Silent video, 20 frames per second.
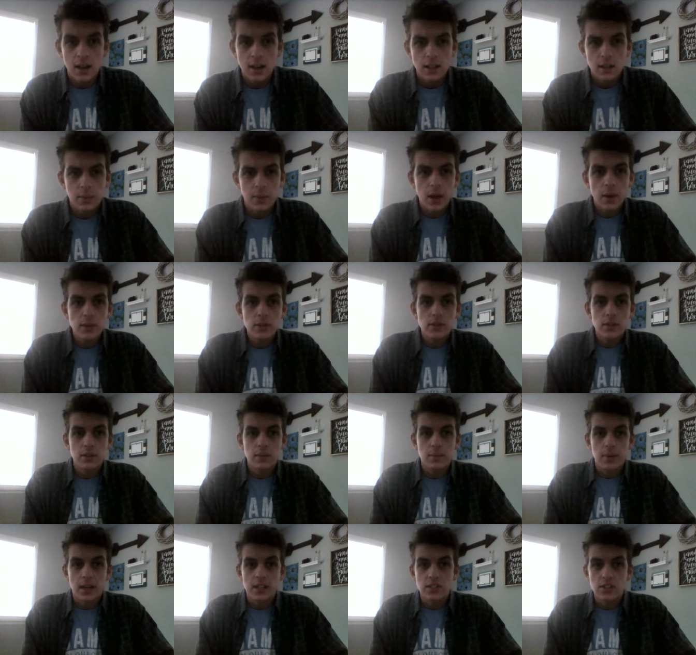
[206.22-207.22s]
The play was
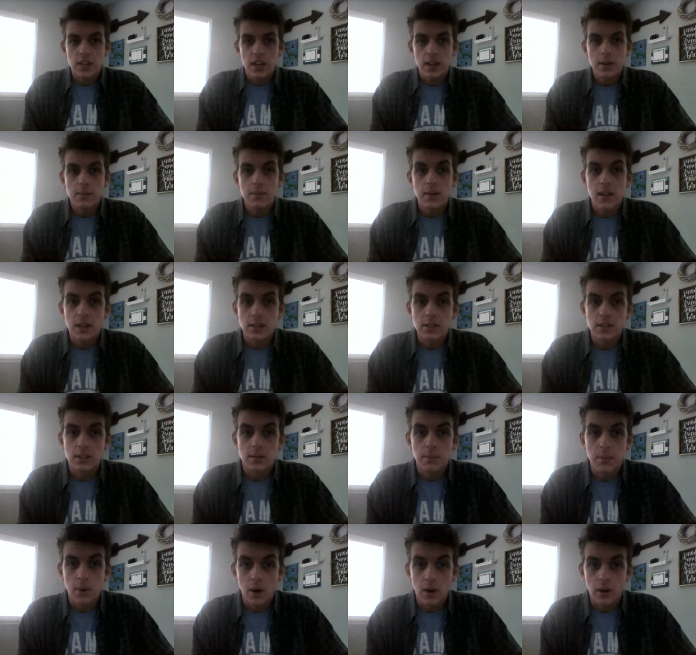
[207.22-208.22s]
written by James
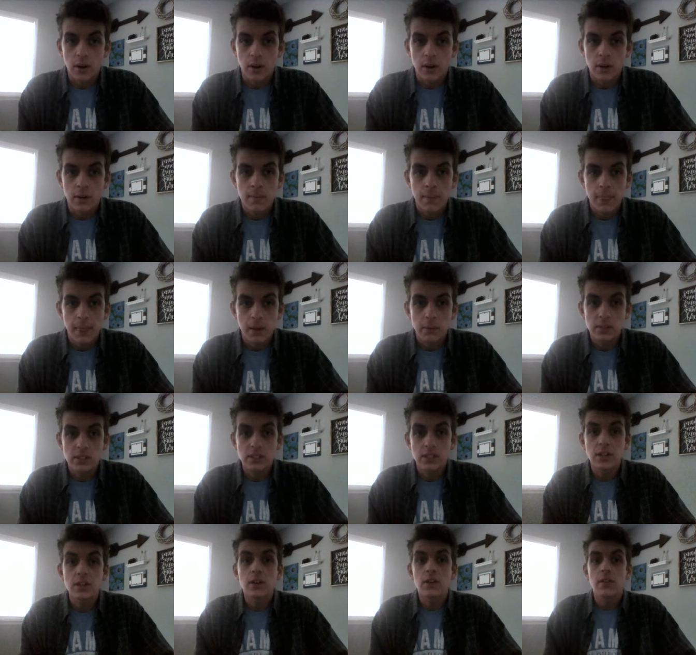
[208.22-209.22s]
Nelson Barker and
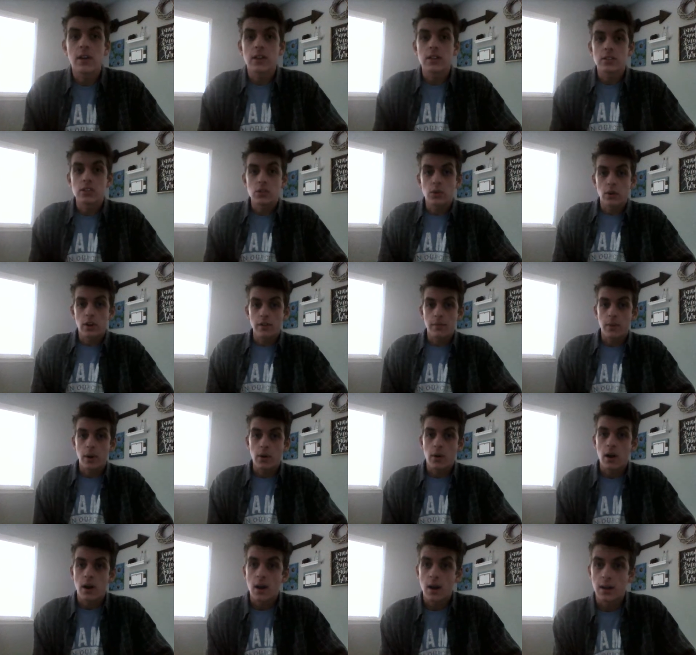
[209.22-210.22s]
was centered around the story of
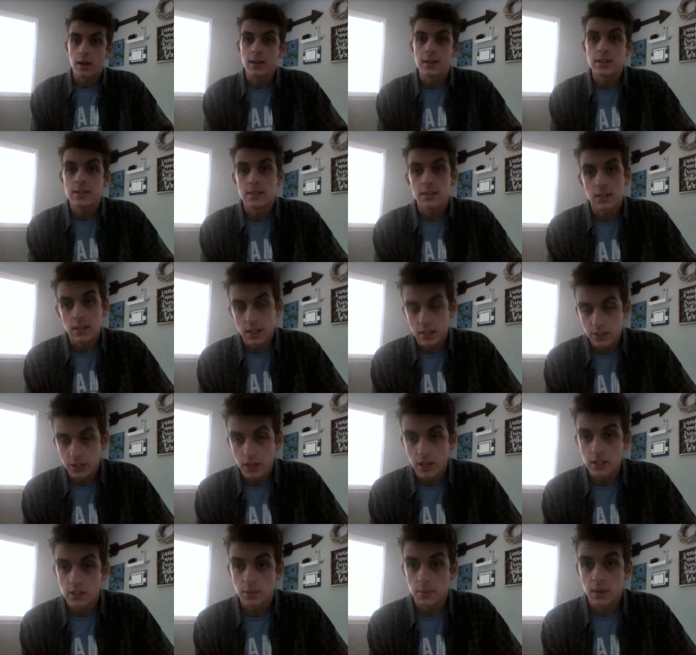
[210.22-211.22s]
Pocahontas and
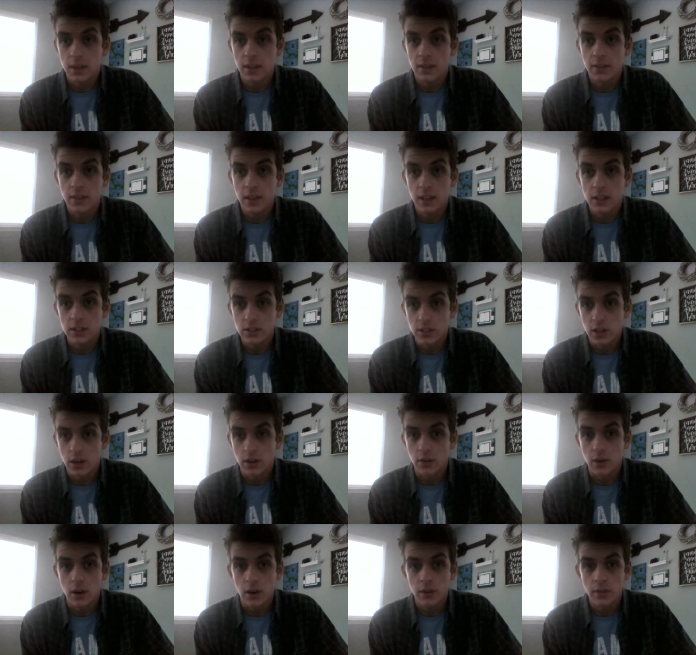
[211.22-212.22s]
John Smith and
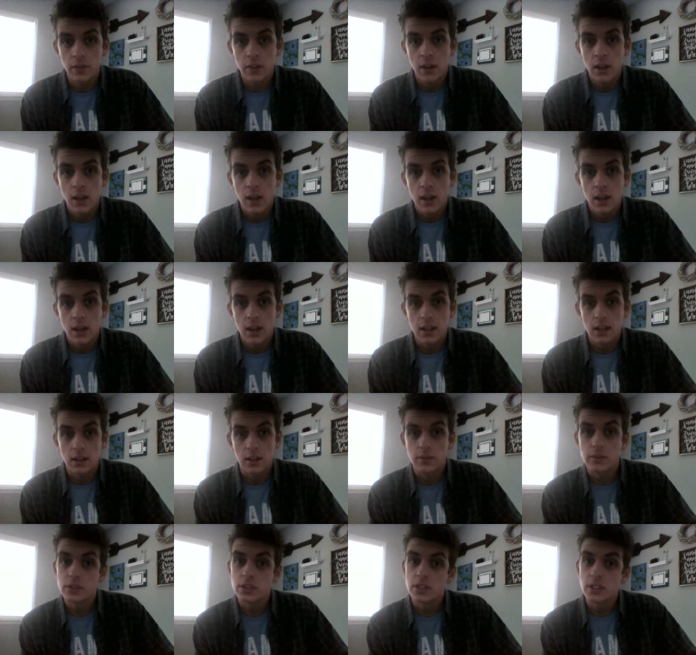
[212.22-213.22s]
John Rolfe in
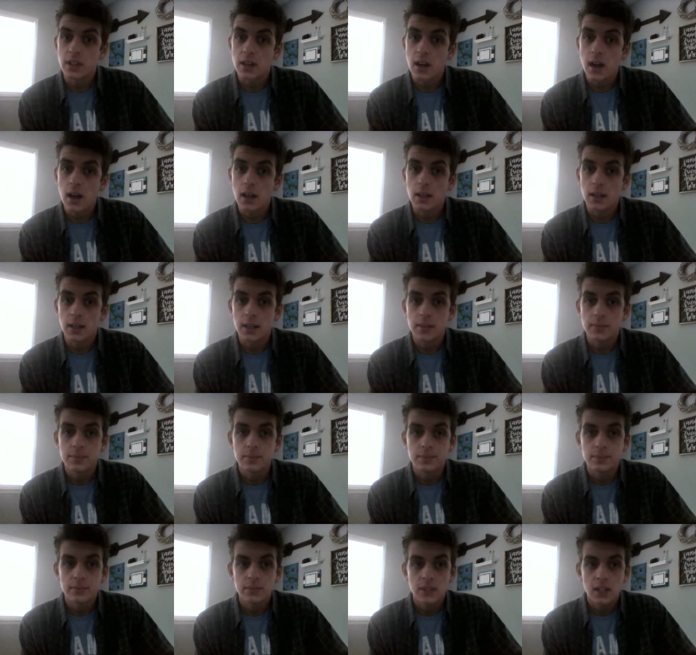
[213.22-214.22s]
the Virginian colony.
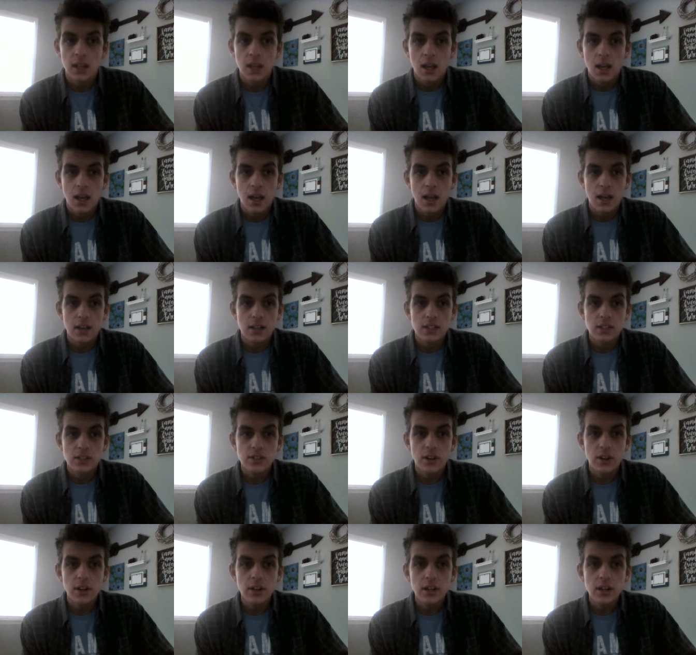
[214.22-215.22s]
And it
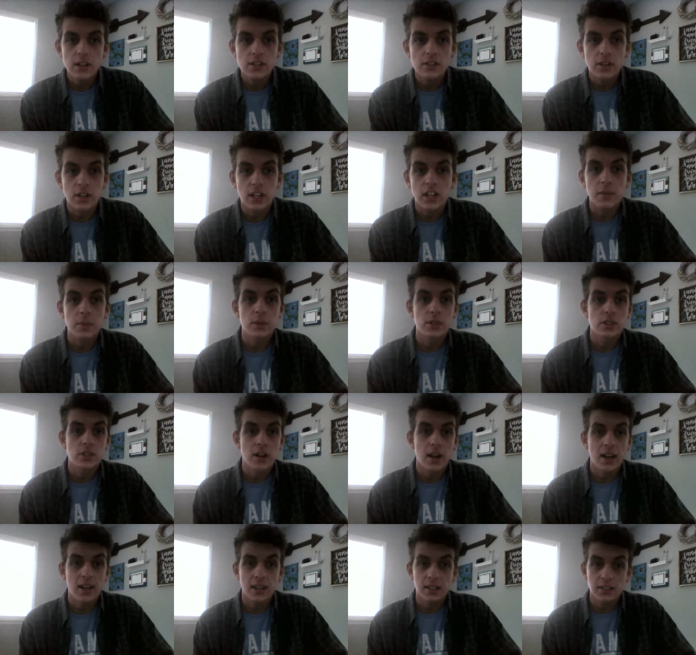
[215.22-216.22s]
started a trend of
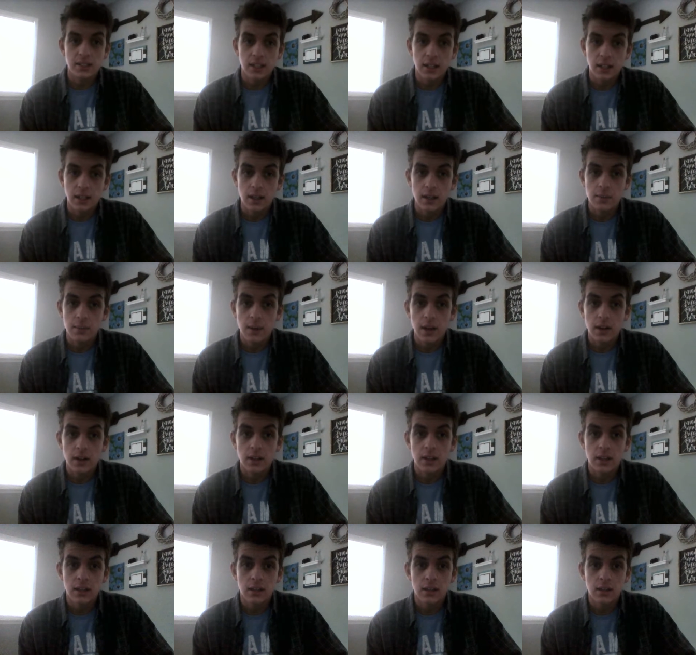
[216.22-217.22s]
portraying and telling
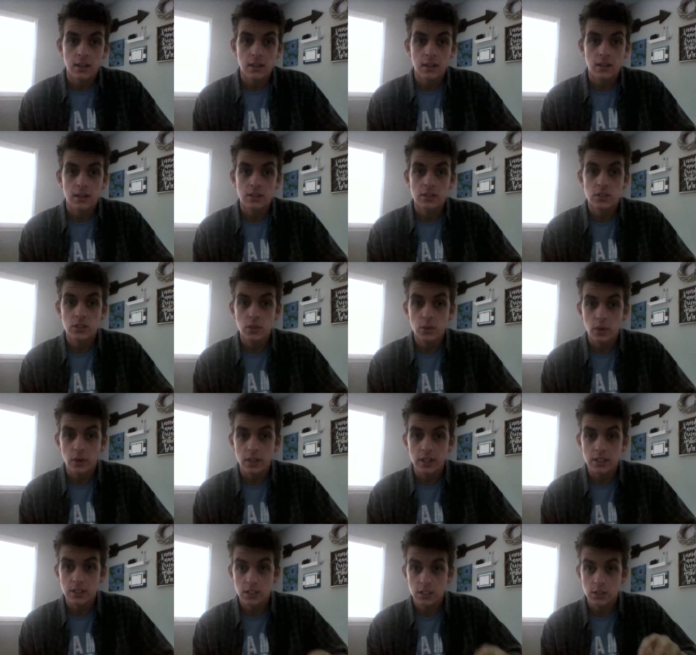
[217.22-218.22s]
American
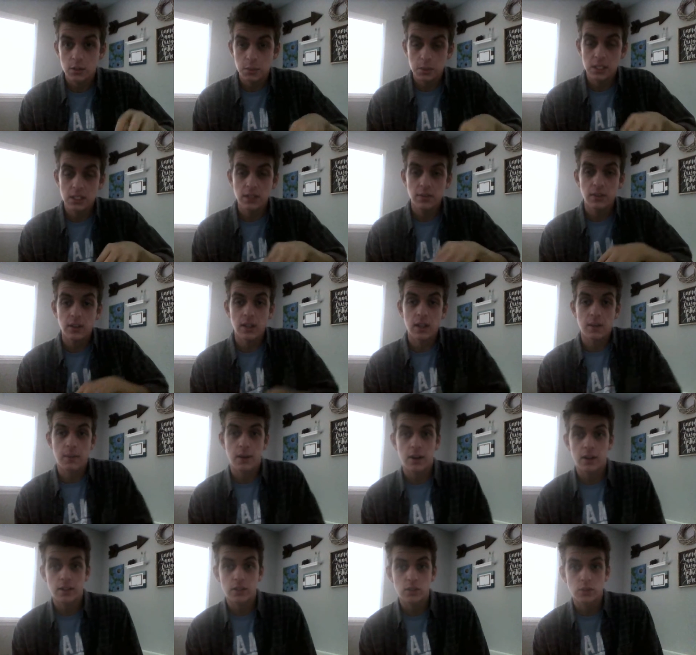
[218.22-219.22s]
stories, specifically
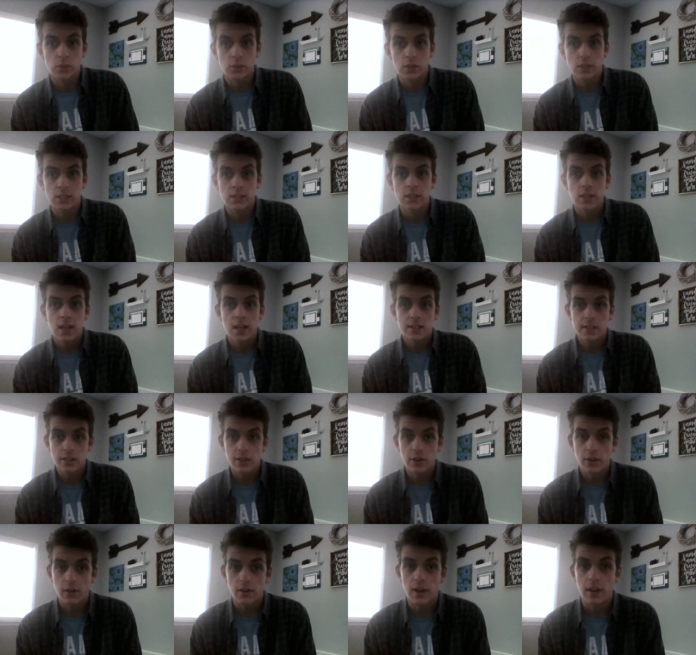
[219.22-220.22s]
American stories,
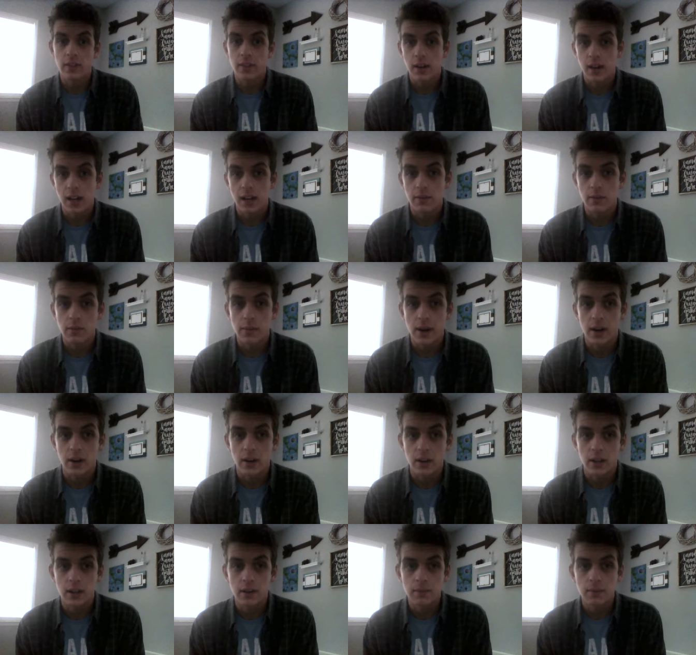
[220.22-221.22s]
centered around the Native
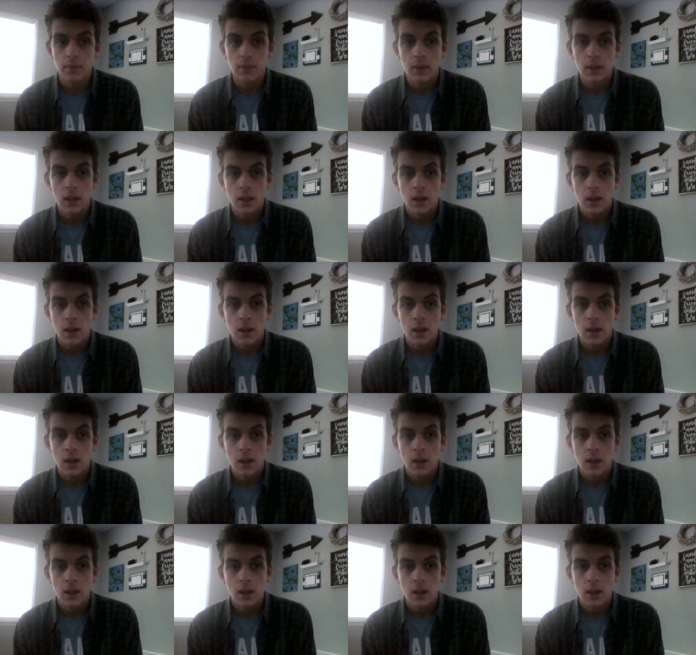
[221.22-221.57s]
American.